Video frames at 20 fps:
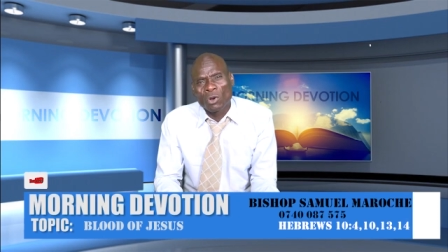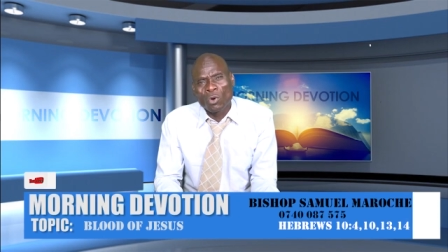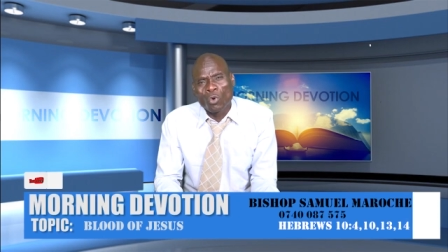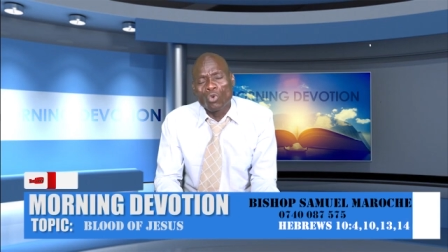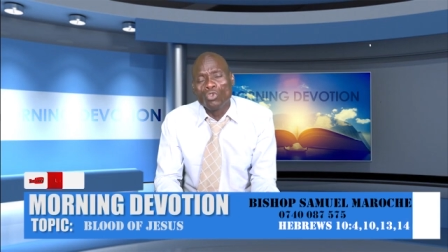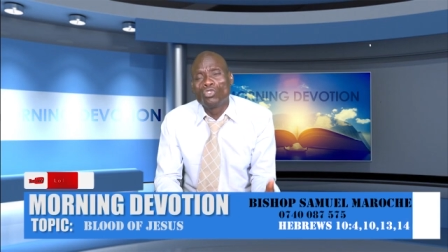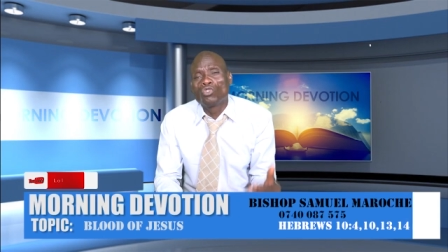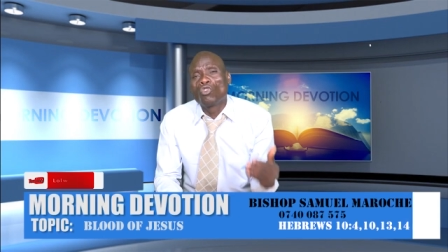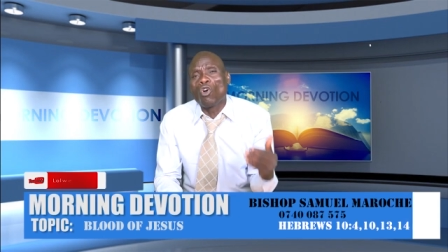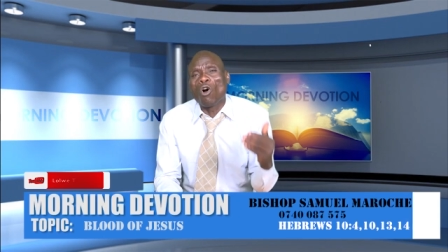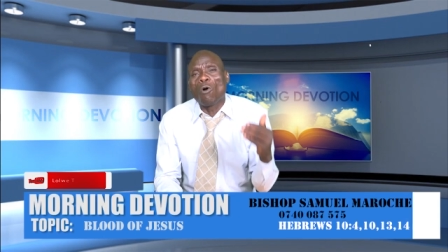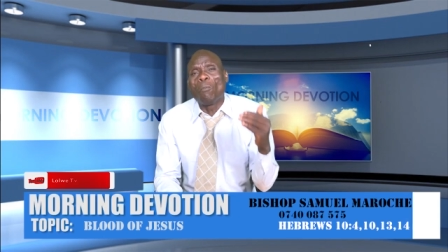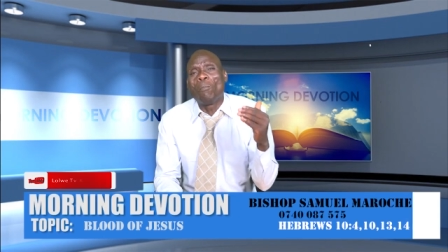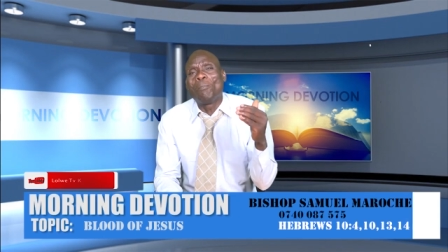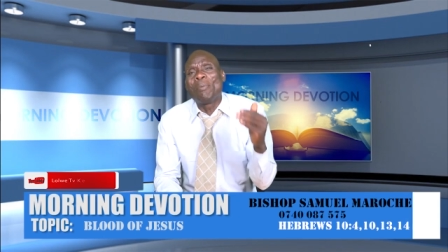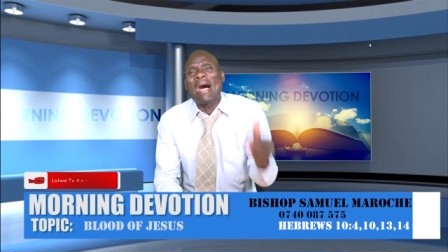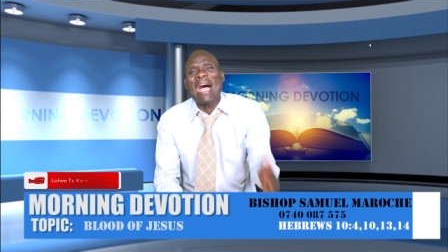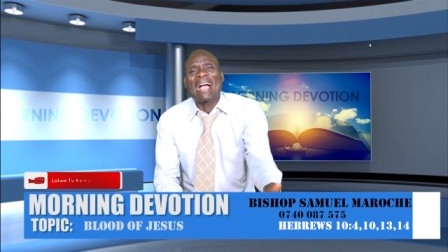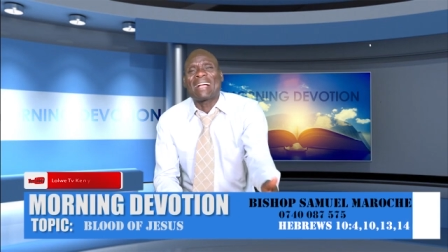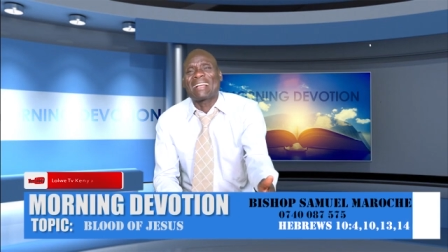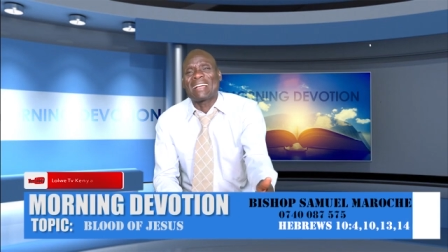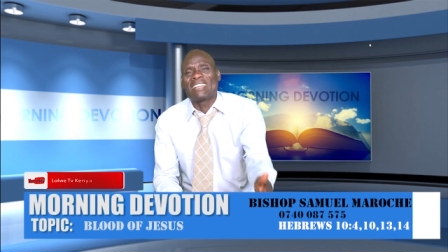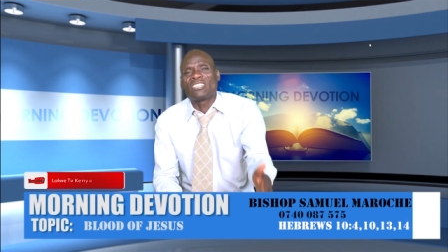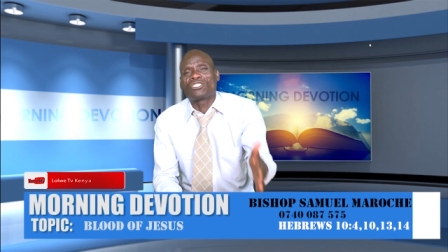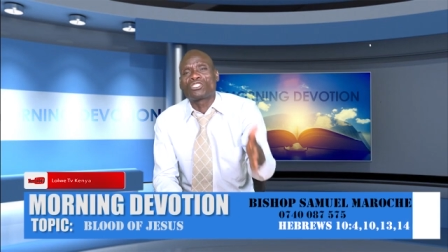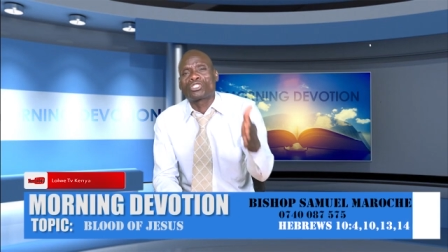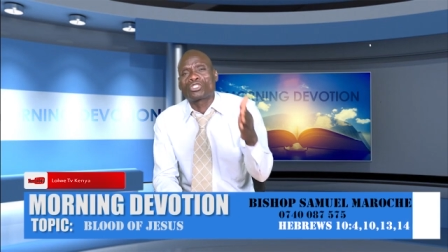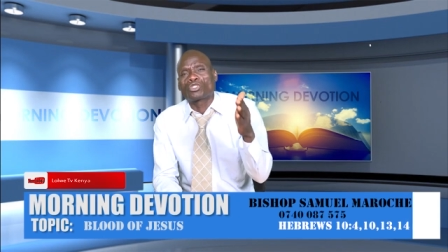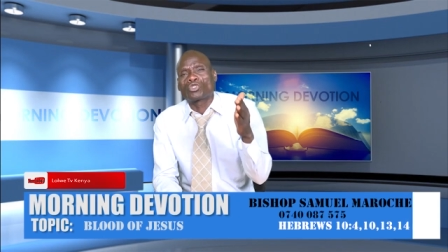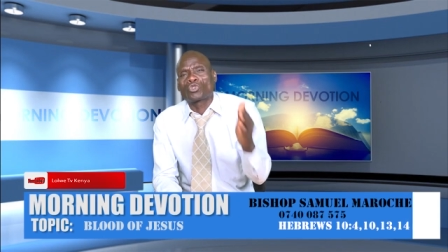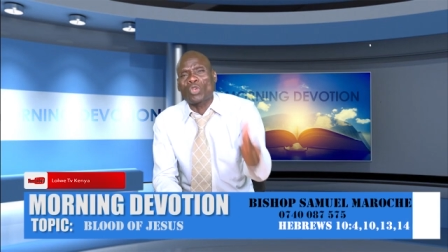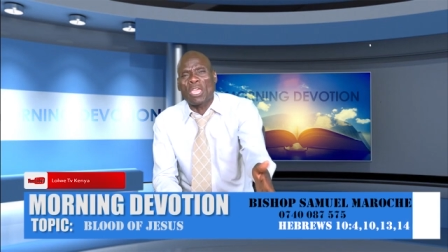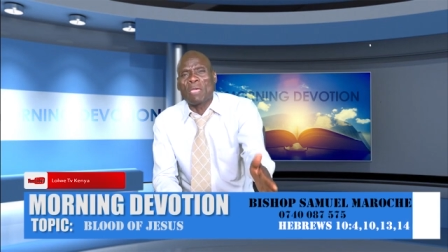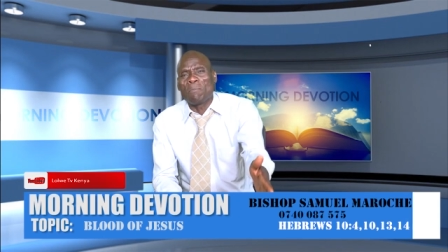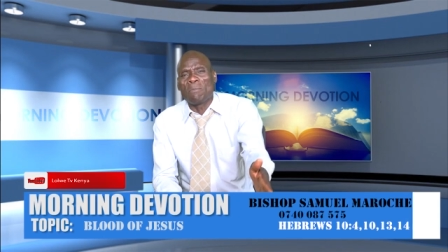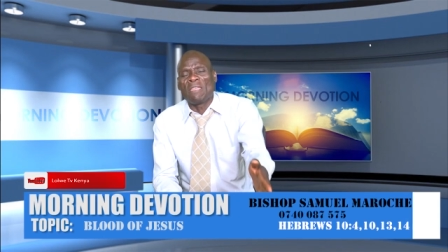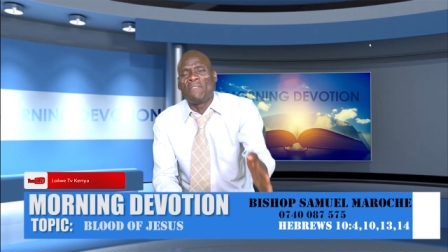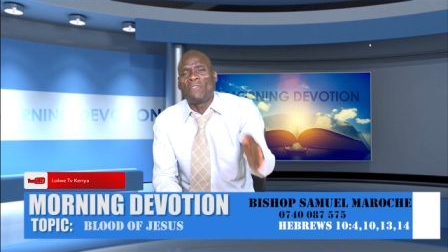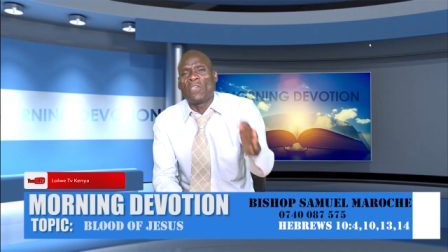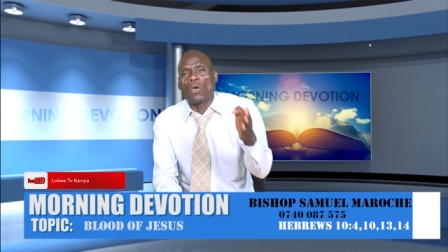could go back and
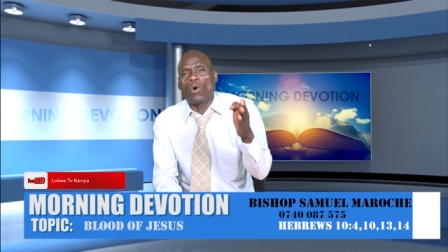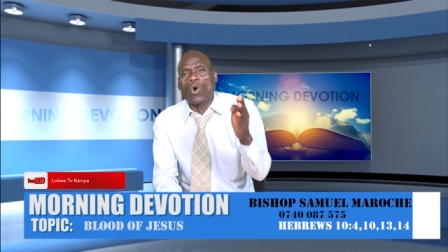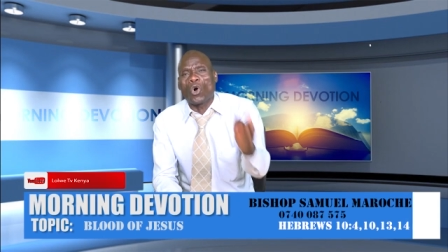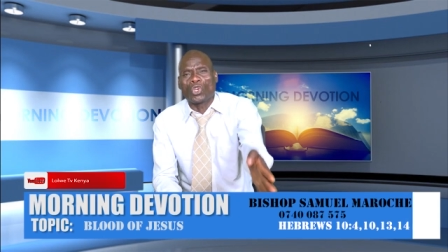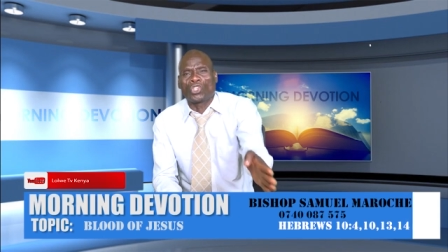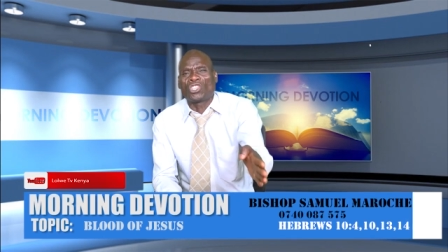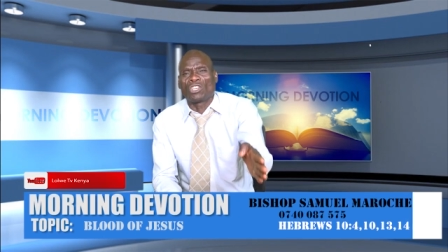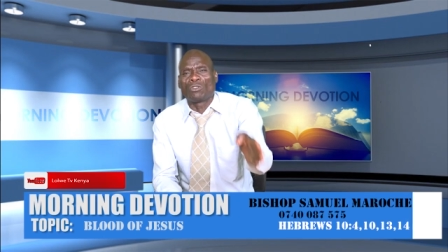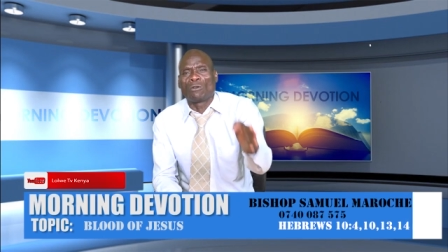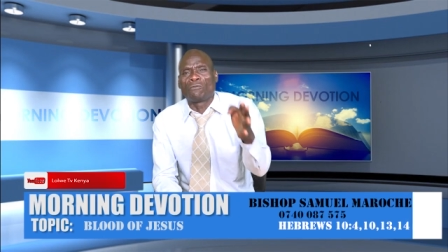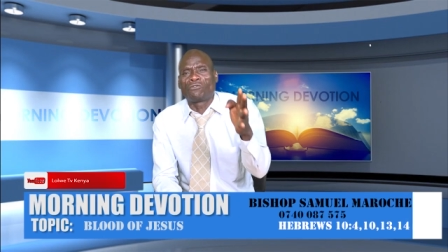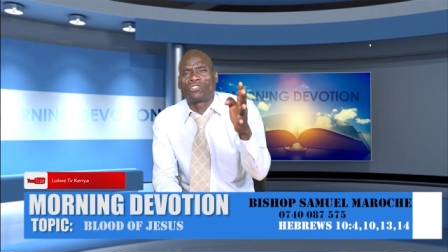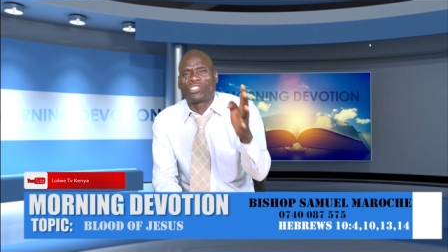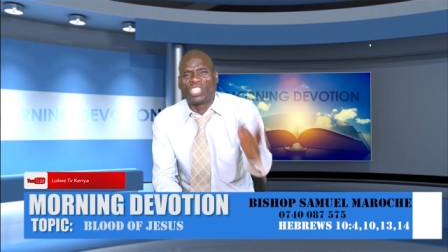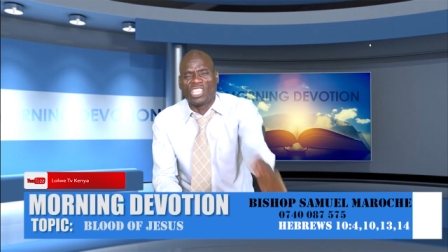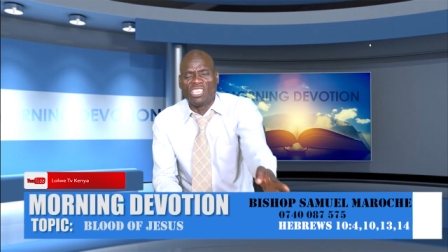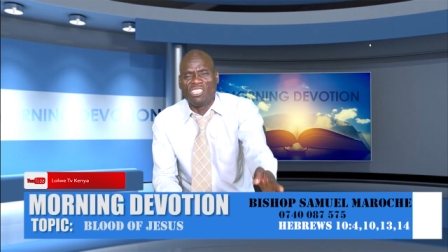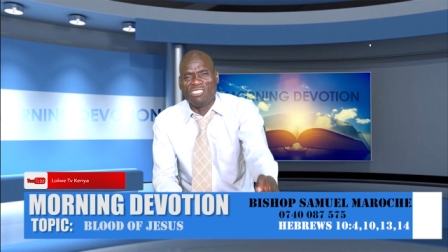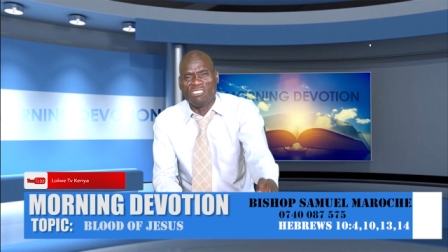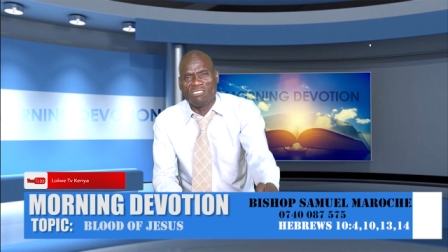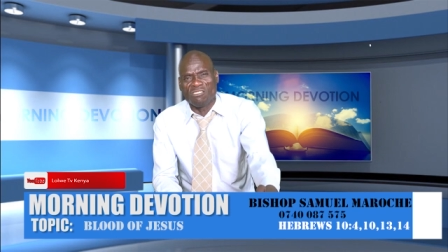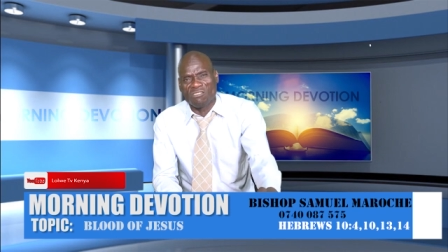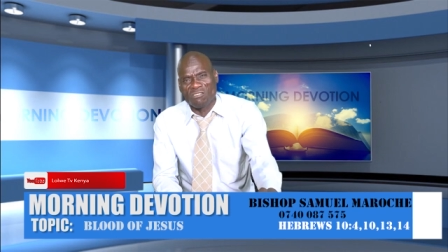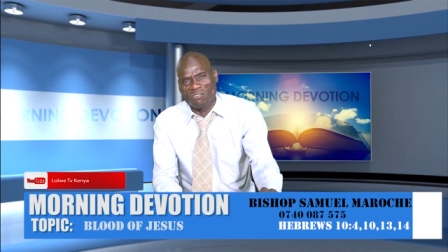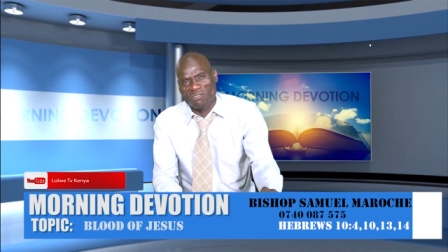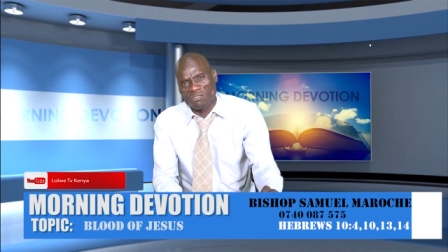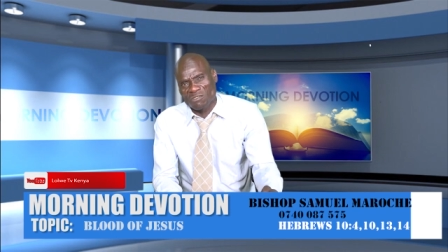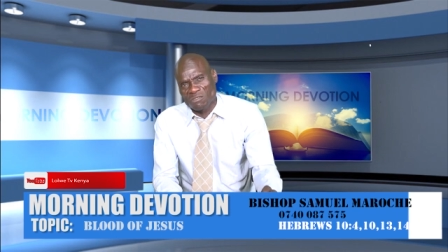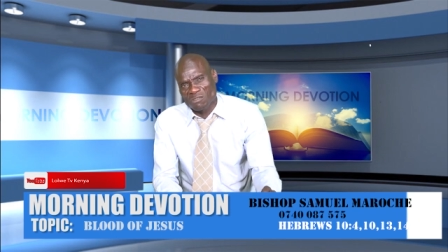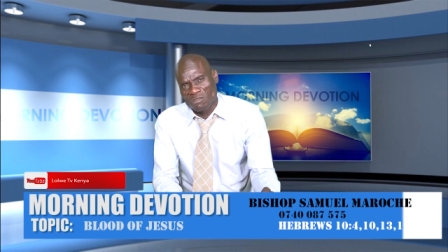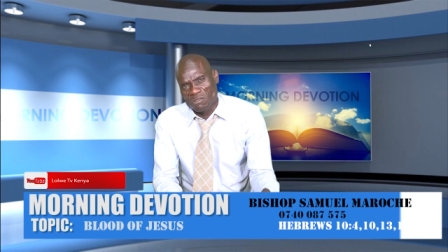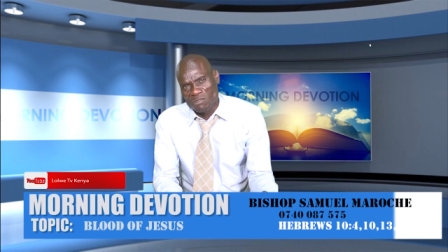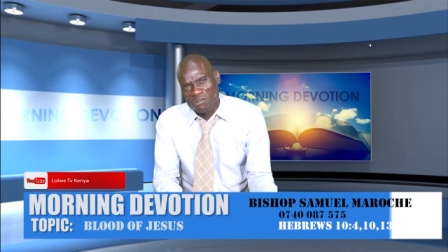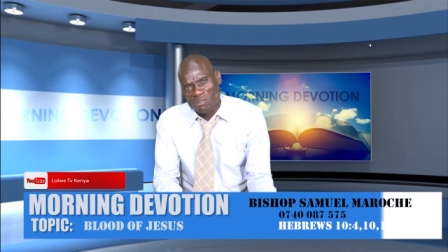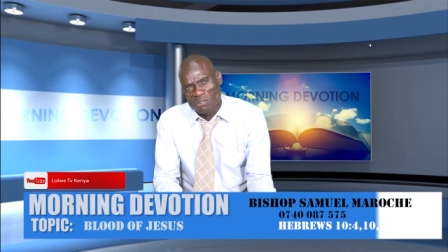swim in the ocean of sins.